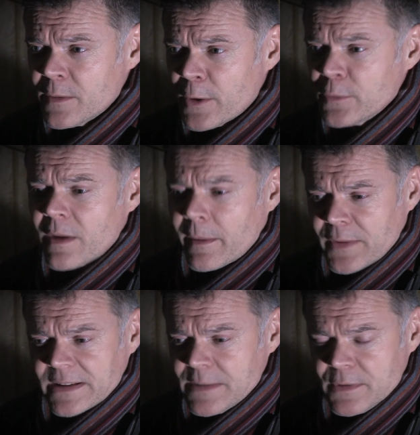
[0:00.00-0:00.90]
those types
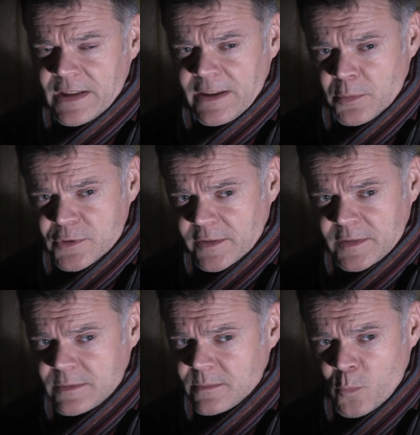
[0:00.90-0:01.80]
of activities would
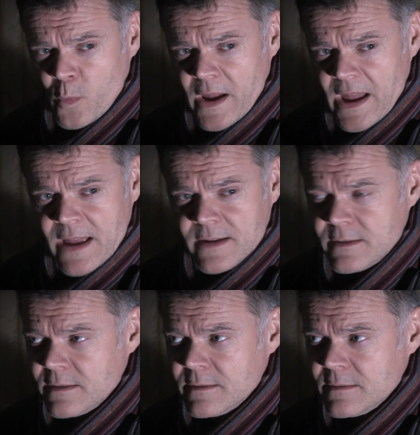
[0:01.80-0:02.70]
just wear
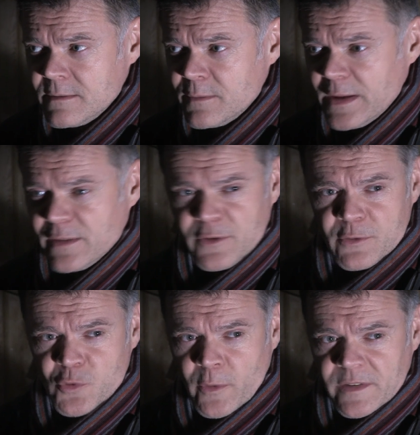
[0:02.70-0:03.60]
these
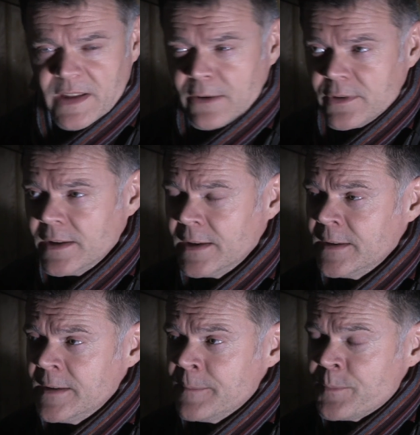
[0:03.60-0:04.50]
new joints out.
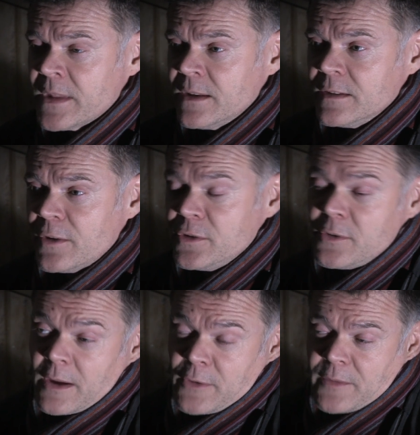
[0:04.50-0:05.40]
So you
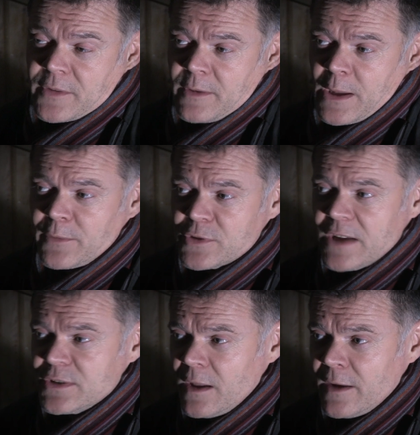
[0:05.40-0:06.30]
have to
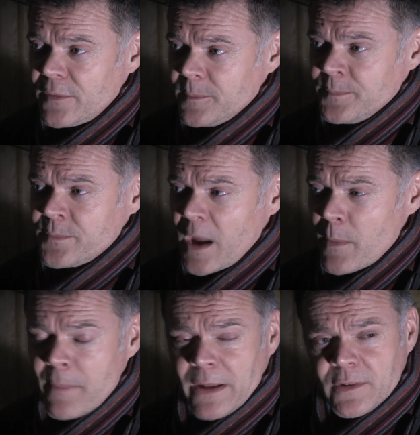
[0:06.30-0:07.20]
change your life. I
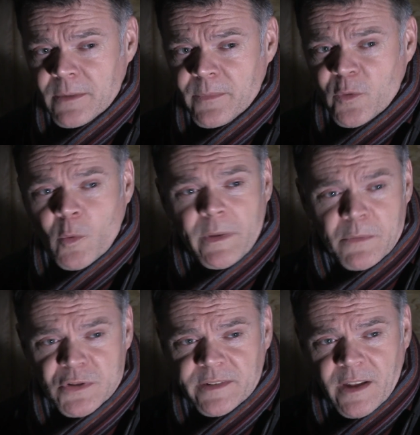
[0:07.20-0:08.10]
went back to swimming,
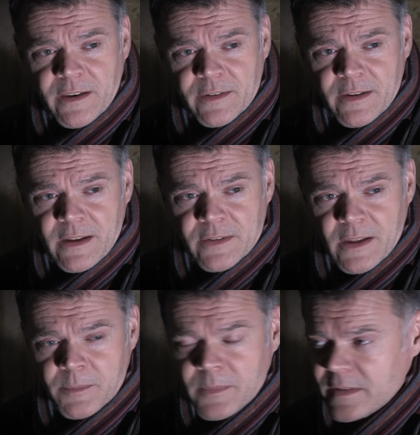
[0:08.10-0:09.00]
which I'd done as
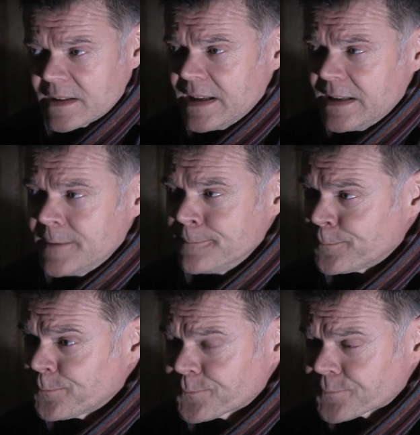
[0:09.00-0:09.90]
a kid.
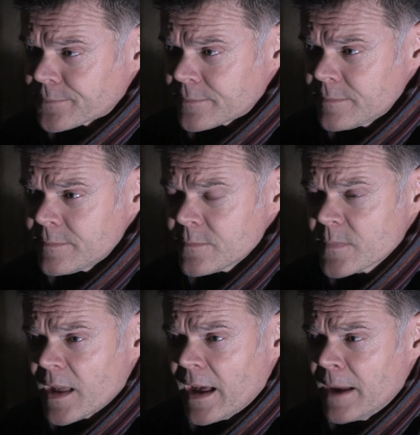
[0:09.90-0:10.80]

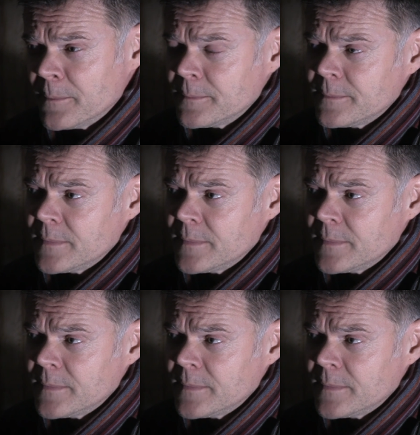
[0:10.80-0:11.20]
But